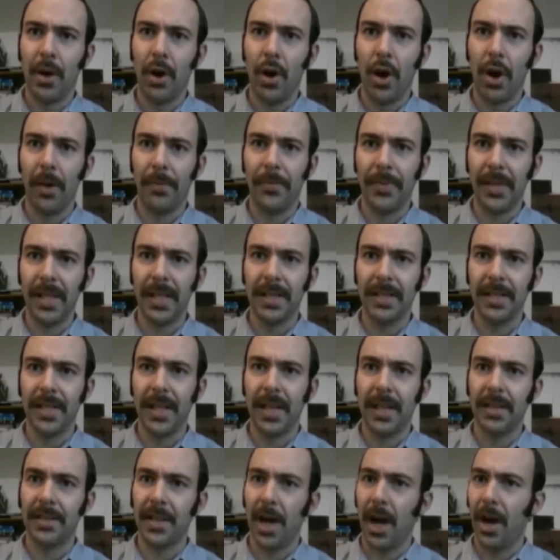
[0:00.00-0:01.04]
off these
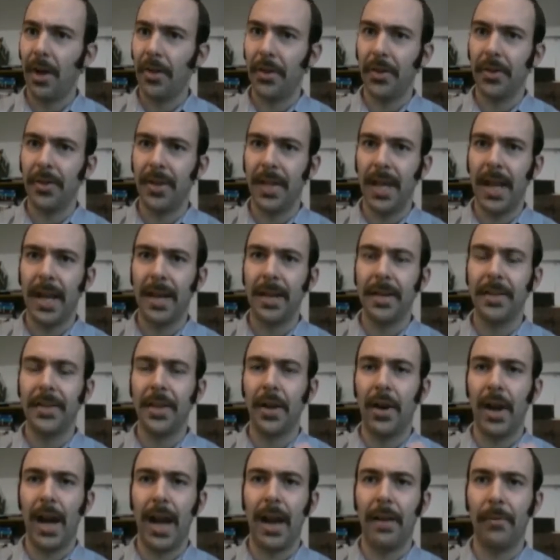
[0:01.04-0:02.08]
things other than
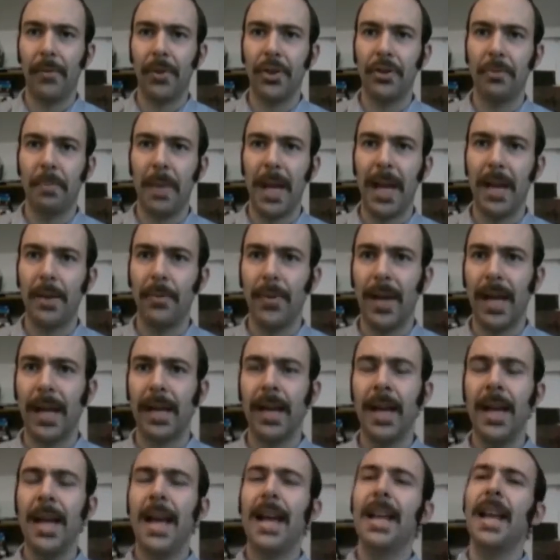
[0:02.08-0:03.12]
their average pay rate.
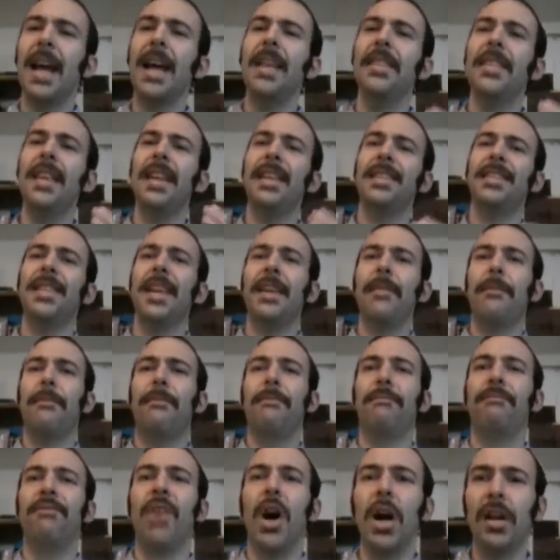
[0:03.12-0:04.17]
And they said,
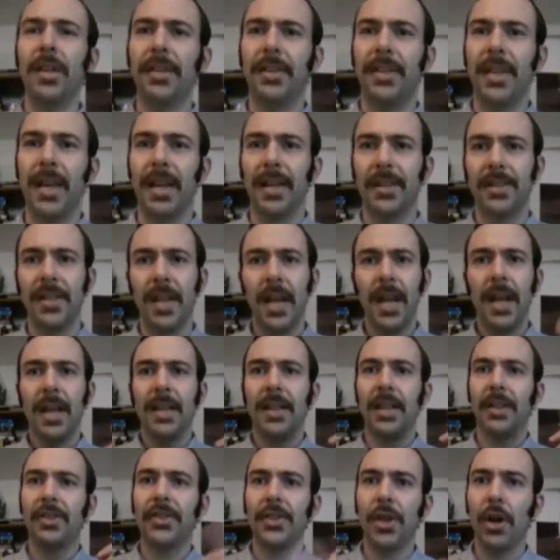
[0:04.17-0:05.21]
fuck this.
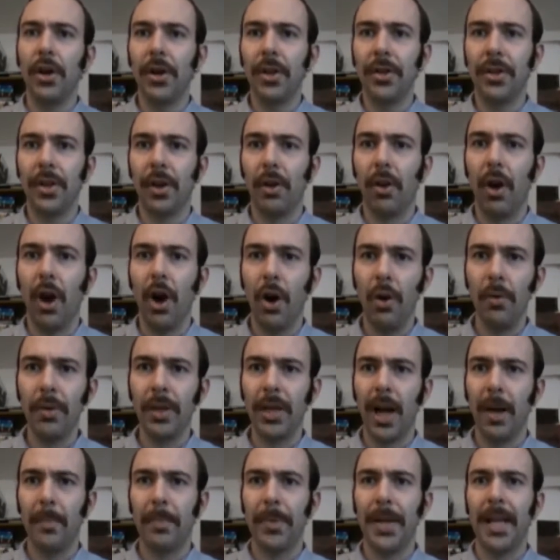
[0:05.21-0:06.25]
They started their own
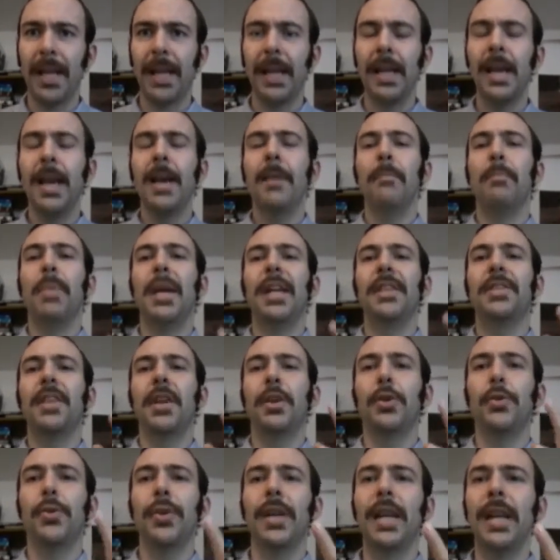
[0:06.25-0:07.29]
company based
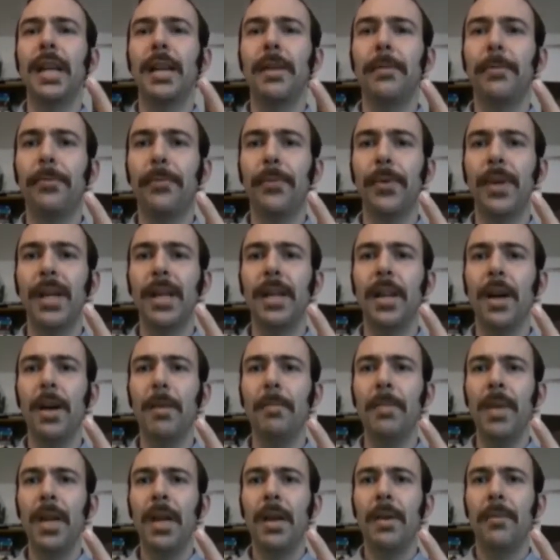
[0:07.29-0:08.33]
on creative
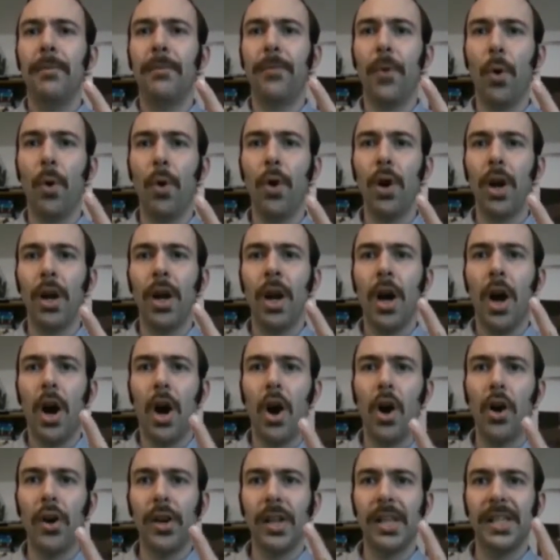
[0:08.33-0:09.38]
freedom for
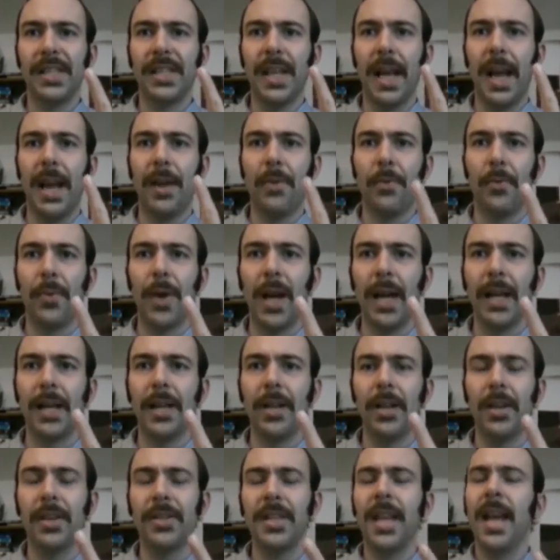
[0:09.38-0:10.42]
artists and
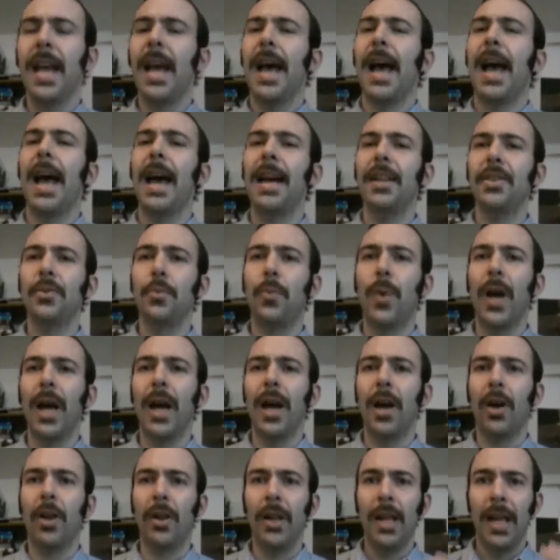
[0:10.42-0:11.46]
writers, as
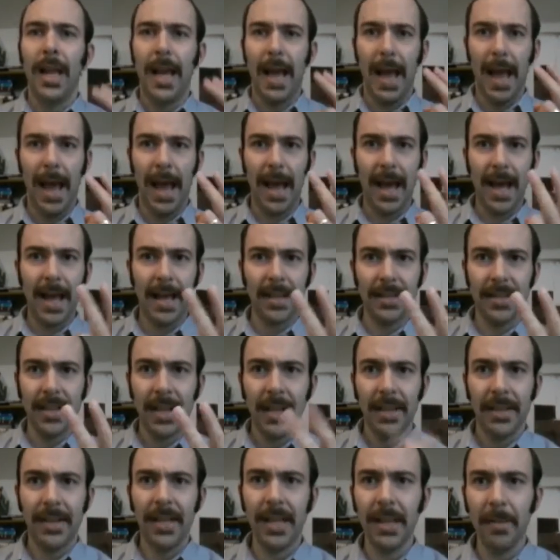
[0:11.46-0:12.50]
well as
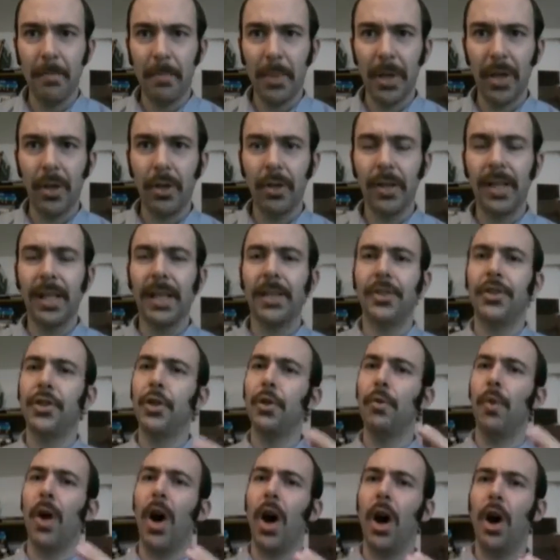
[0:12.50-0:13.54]
the ability
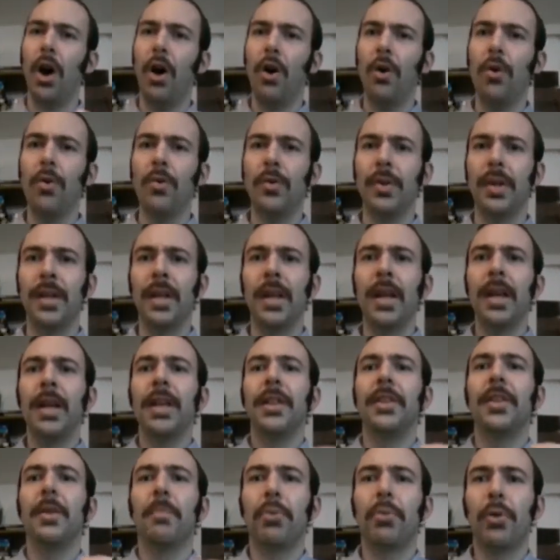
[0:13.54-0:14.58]
to own
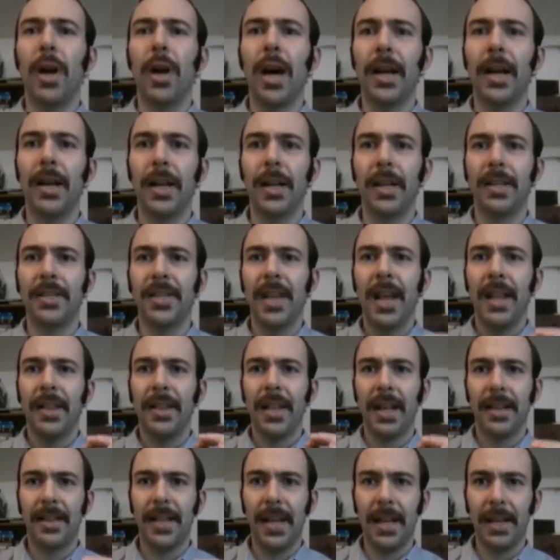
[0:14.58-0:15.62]
the products
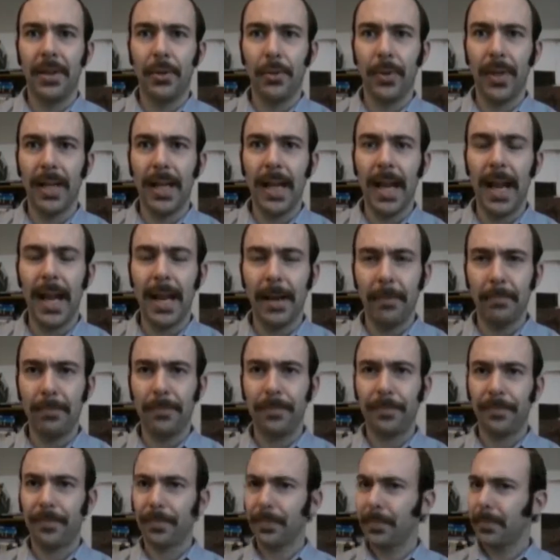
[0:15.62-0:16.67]
that they create.
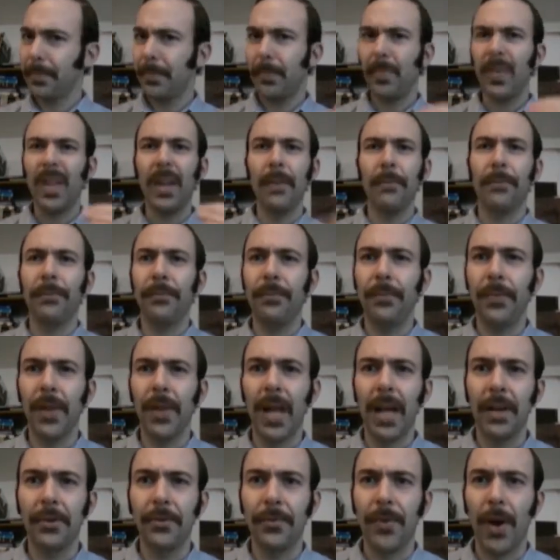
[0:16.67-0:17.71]

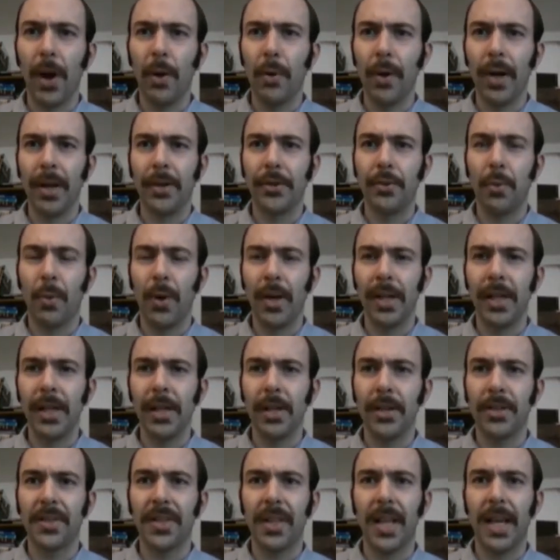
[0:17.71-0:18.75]
Flash forward 20
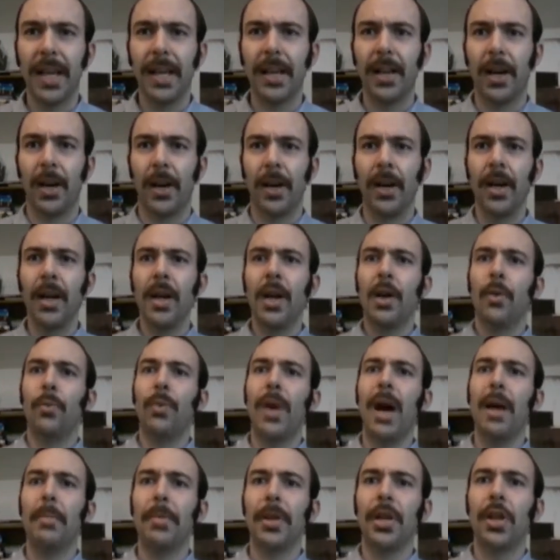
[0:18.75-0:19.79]
years later,
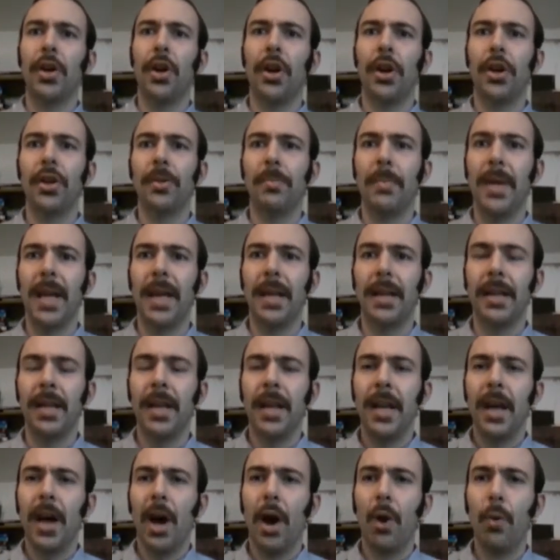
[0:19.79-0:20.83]
Robert Kirkman,
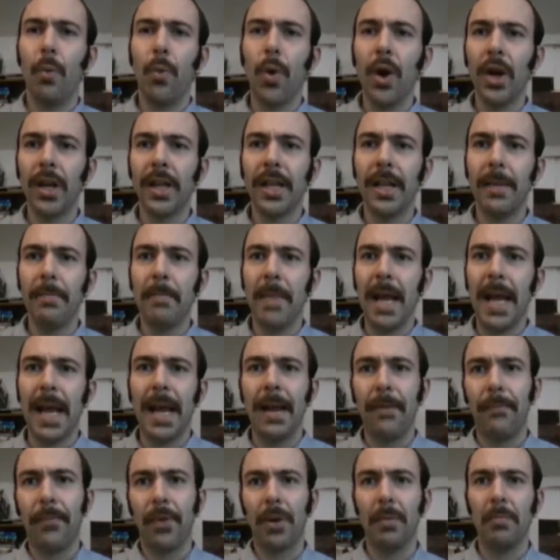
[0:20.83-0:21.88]
a working
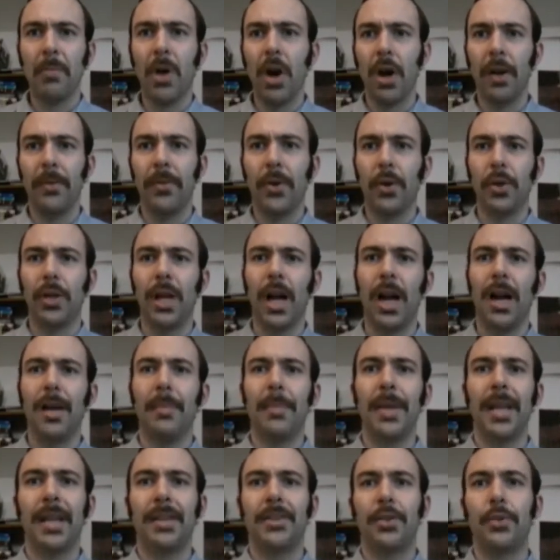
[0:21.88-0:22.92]
man for Marvel
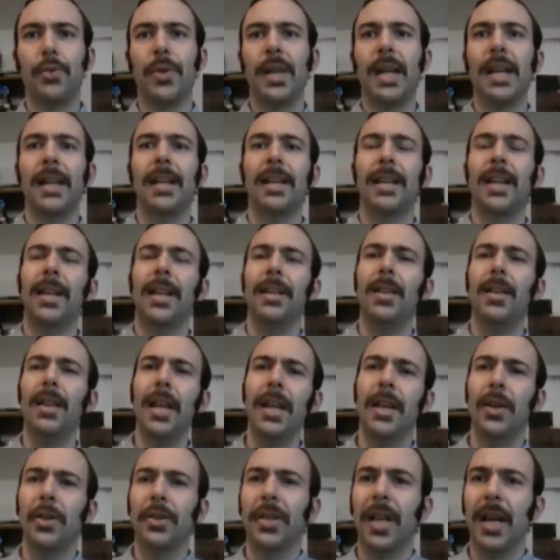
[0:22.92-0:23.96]
Comics, created a
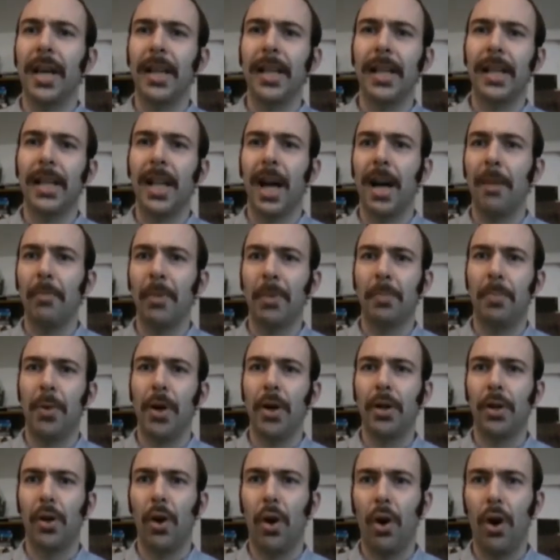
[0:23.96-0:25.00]
little tiny comic
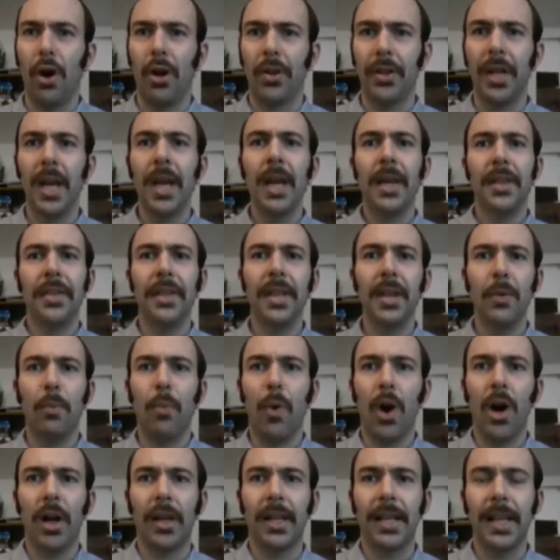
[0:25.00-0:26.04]
book called The
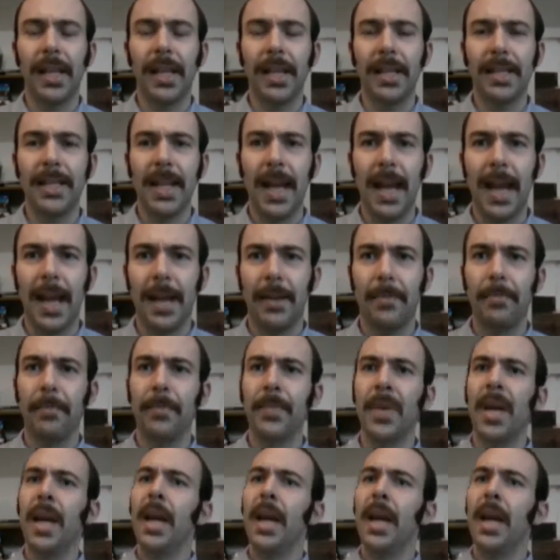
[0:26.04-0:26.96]
Walking Dead.